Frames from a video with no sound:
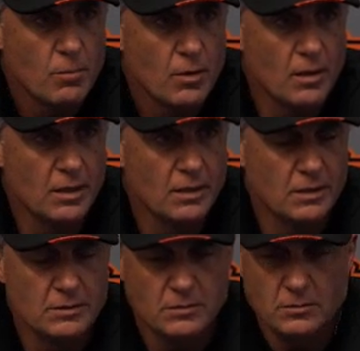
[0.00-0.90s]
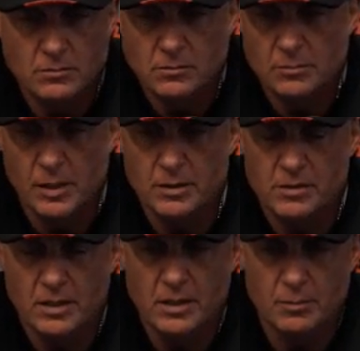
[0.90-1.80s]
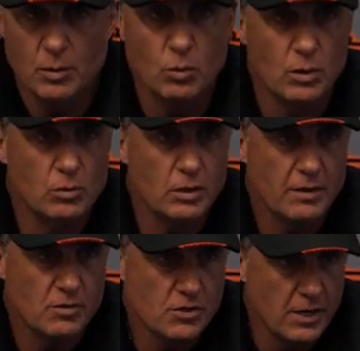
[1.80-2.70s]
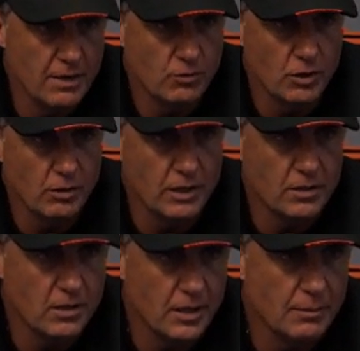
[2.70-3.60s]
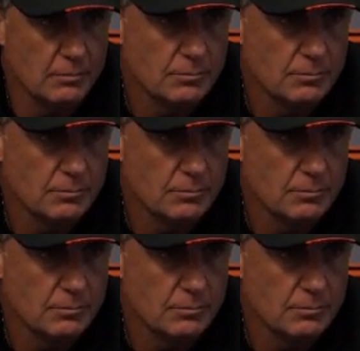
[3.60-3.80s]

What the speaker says: But we'll have to see after I grade the tape.